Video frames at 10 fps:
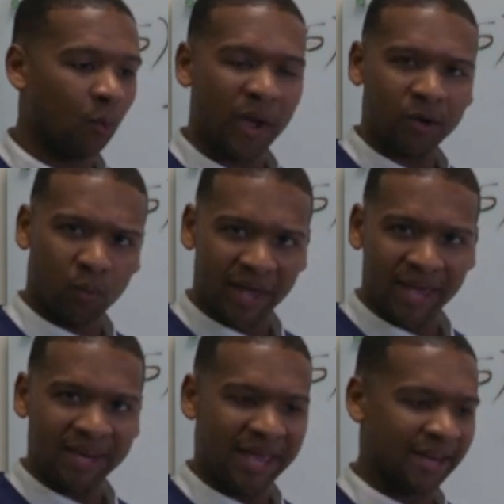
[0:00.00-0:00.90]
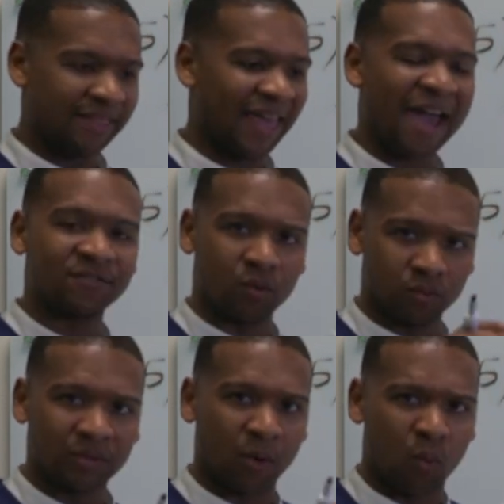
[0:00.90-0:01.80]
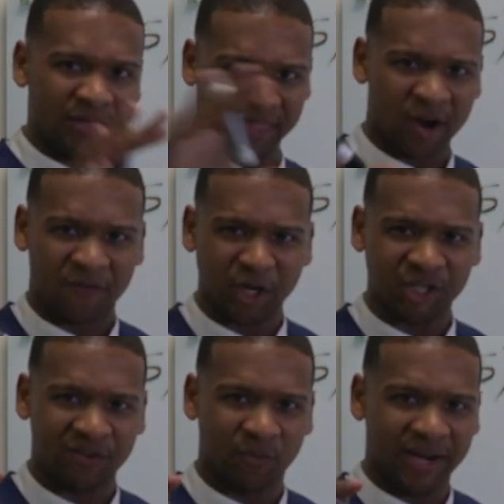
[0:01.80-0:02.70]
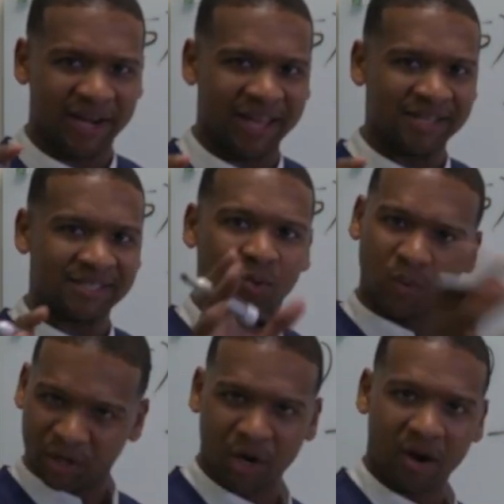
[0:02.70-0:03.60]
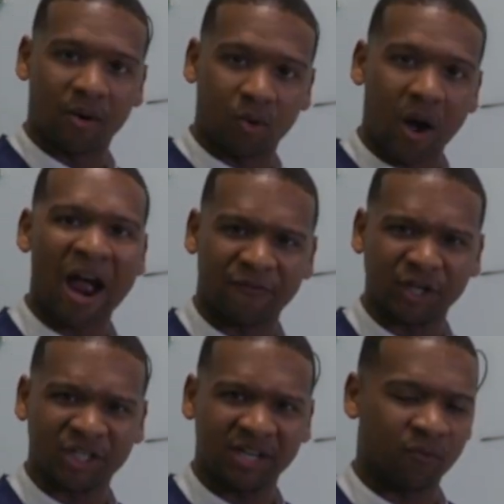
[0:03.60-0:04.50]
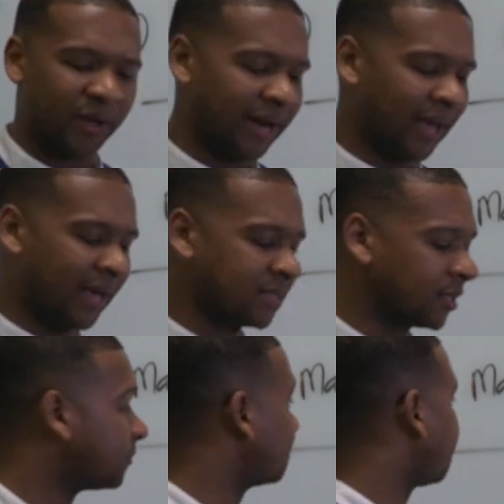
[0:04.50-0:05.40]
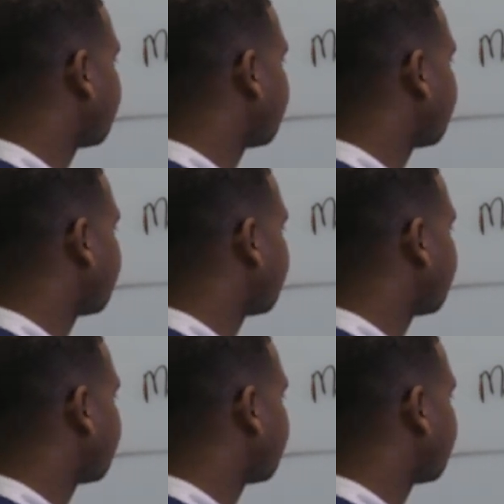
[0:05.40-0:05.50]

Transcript: the win-win, and they have to, like, what their version of winning is and what our version of winning is?